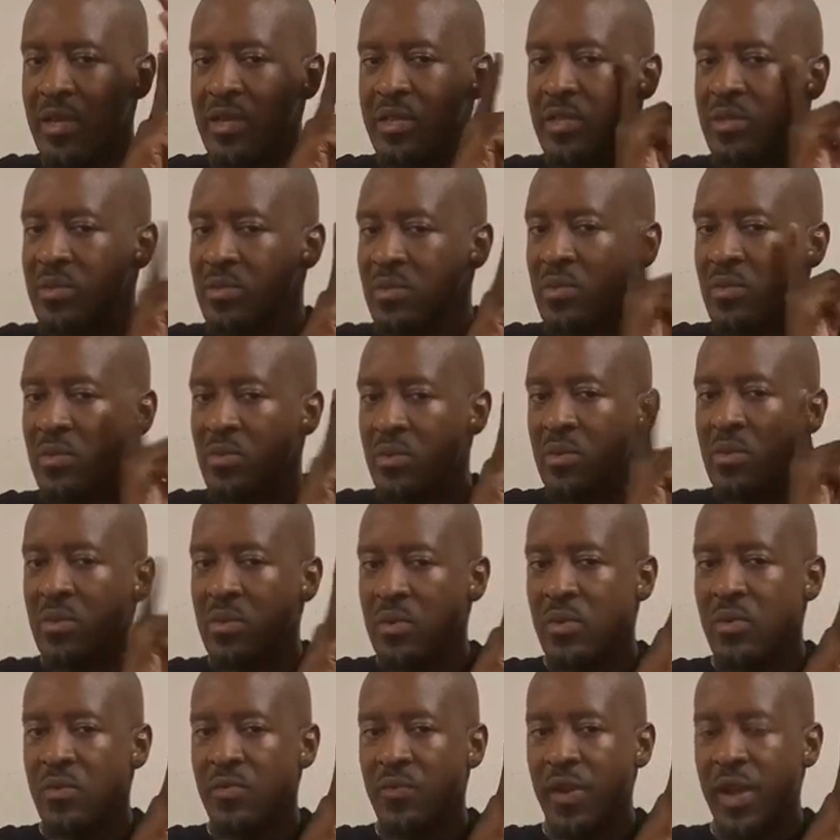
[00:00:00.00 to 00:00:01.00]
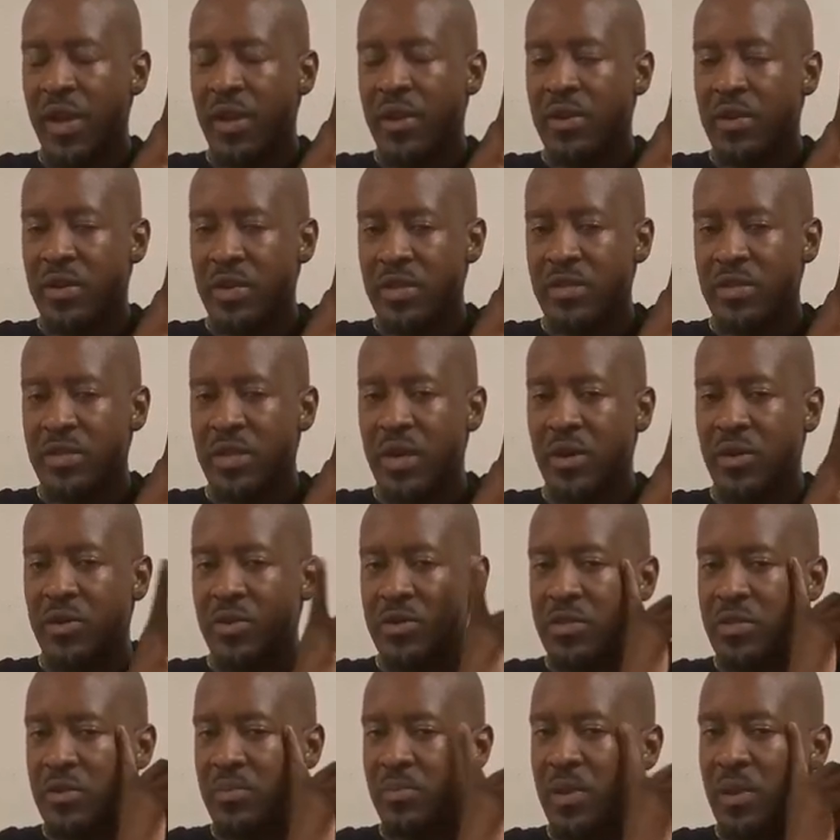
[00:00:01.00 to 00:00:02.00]
this finger, this
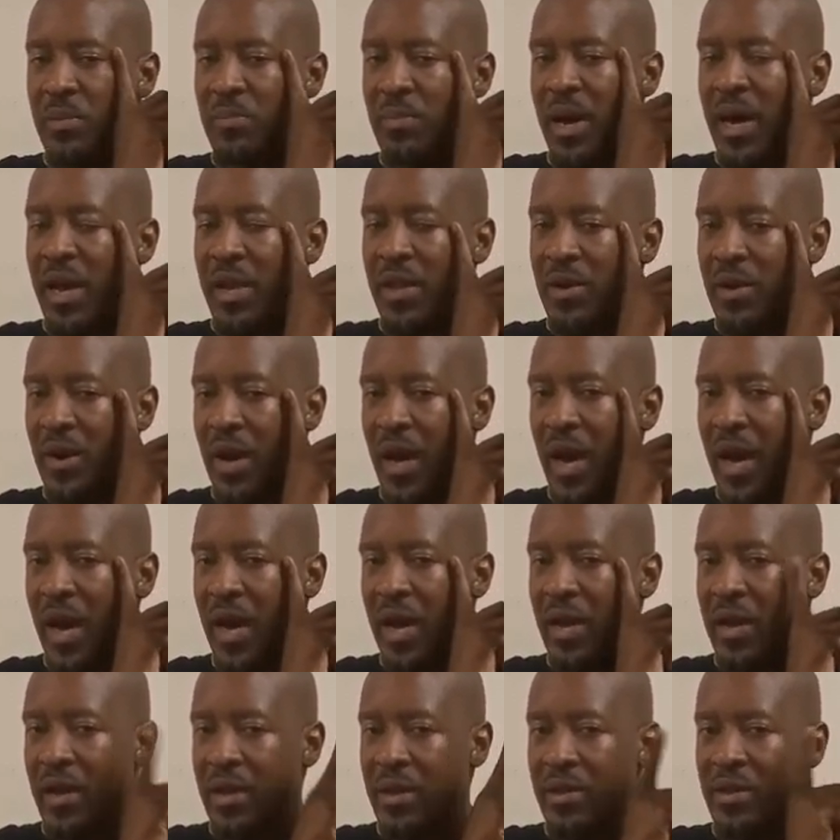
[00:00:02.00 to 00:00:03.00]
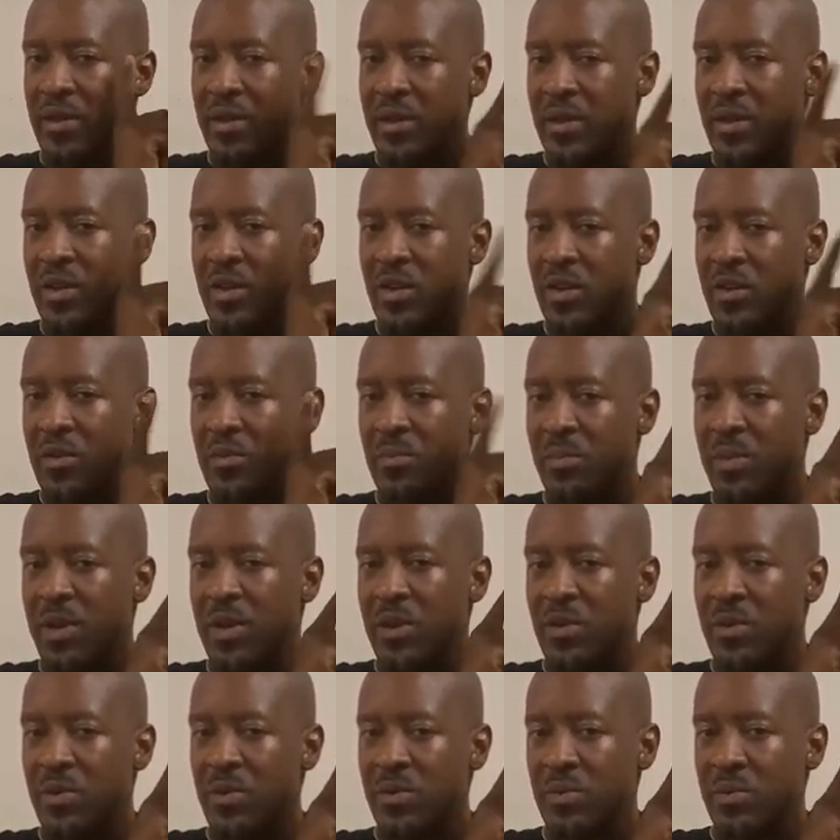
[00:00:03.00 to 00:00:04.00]
knuckle should be by your eye. Your
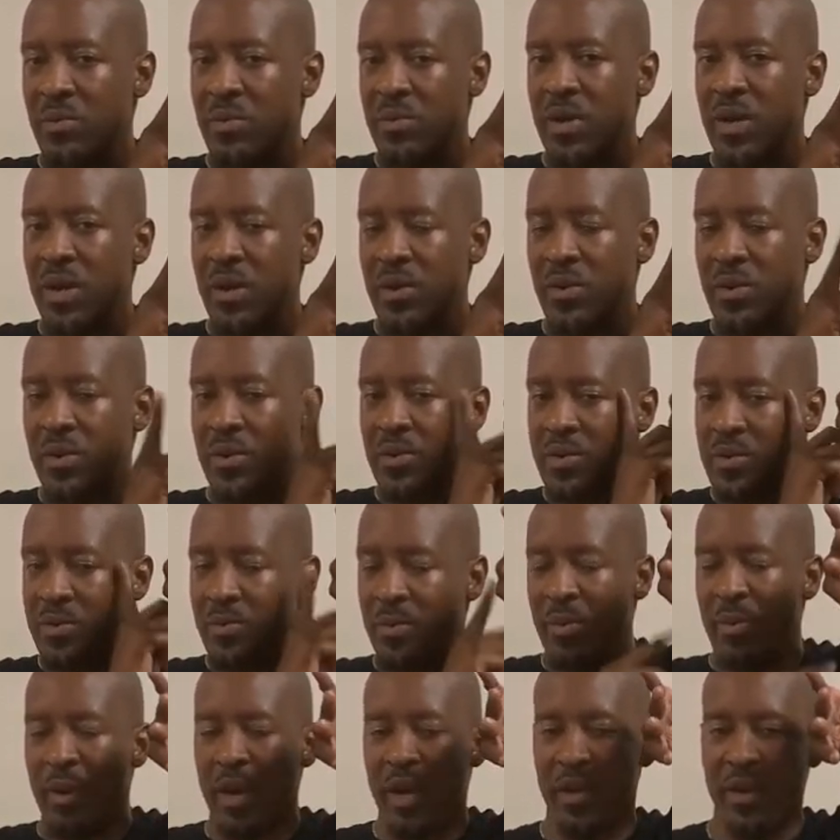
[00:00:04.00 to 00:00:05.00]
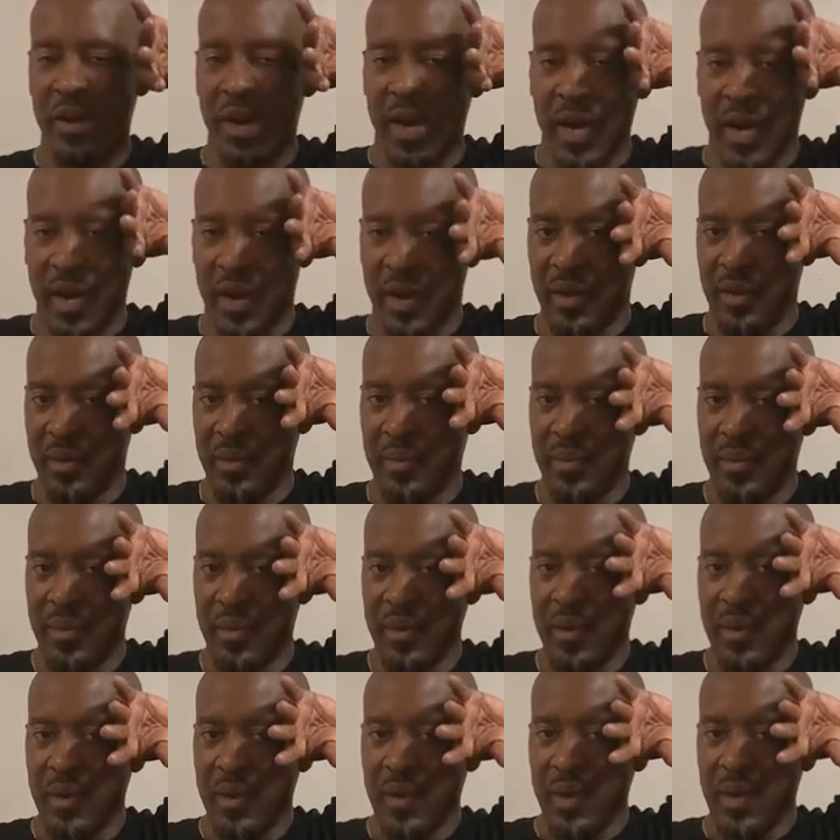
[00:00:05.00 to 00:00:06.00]
middle knuckle should be by your eye.
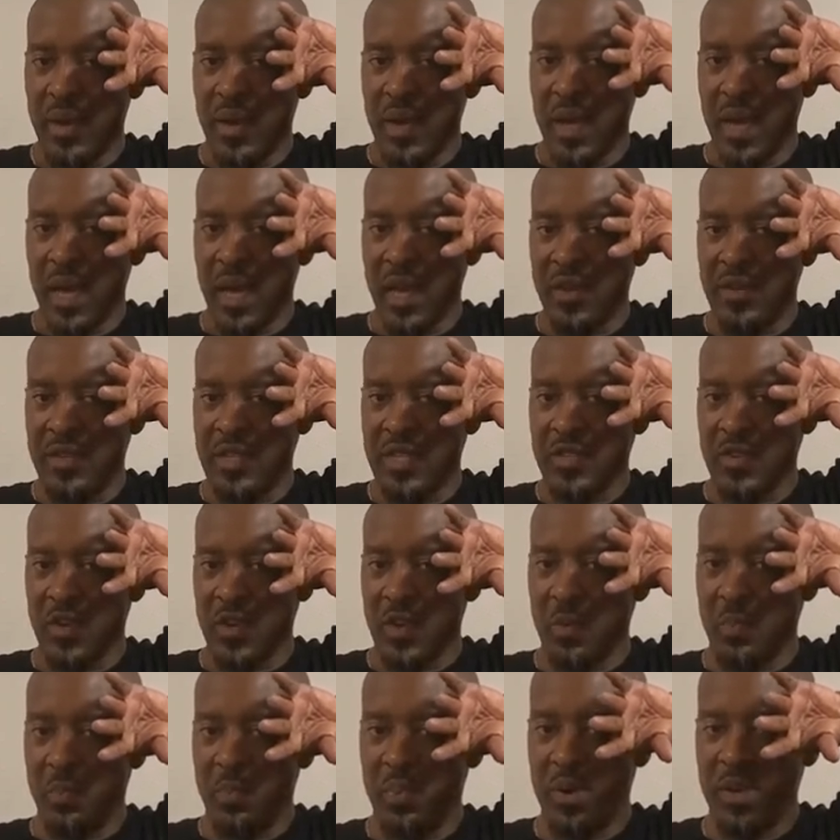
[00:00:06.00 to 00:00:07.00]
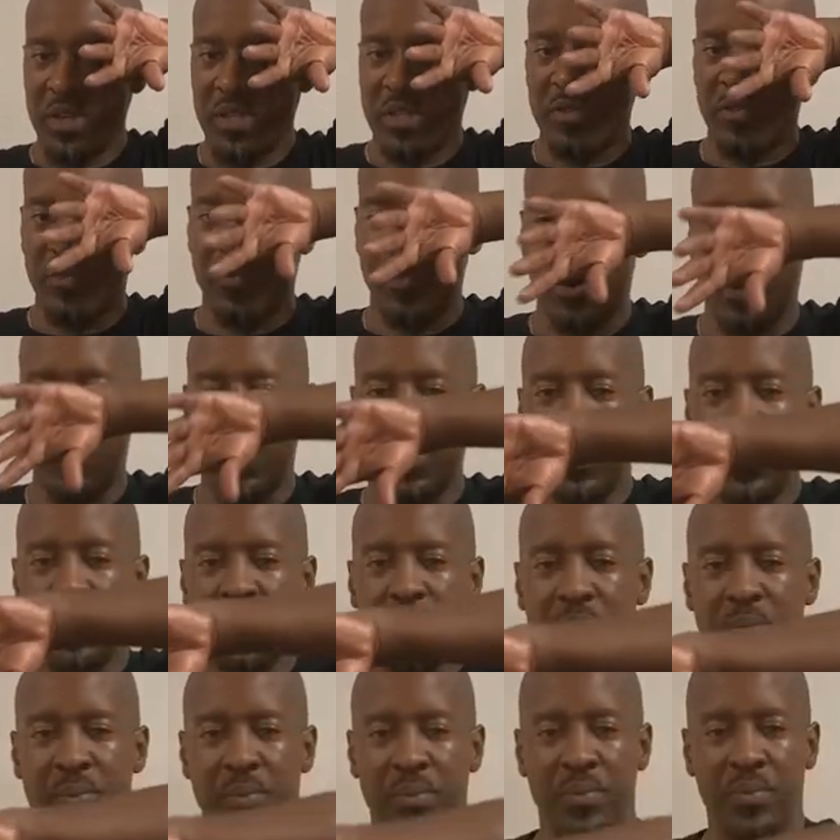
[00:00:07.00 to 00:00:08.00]
And you're just gonna push
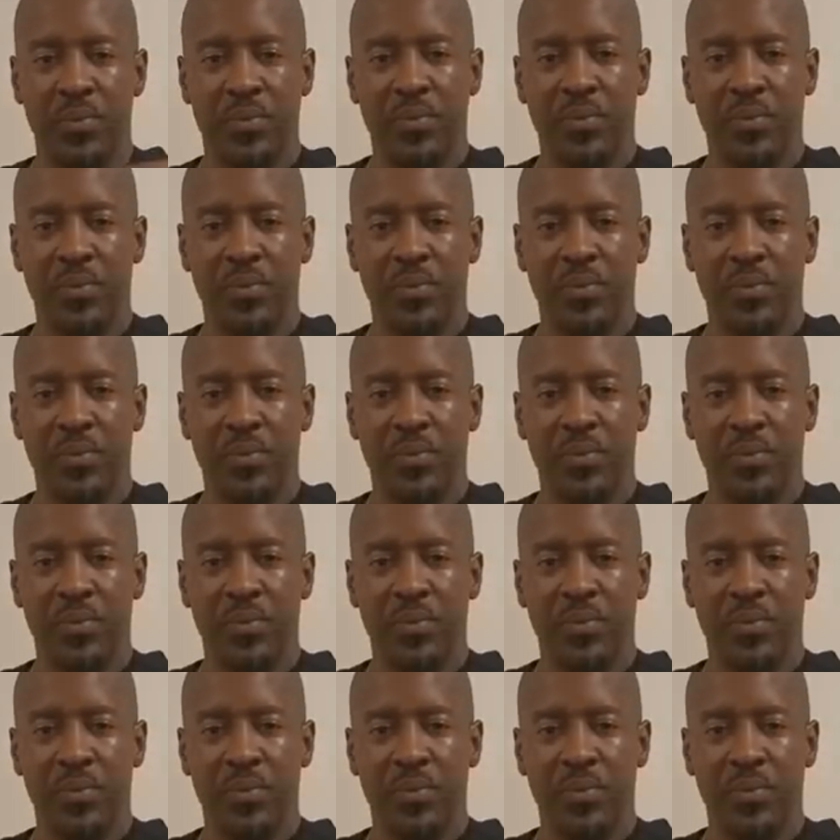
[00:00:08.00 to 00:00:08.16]
forward.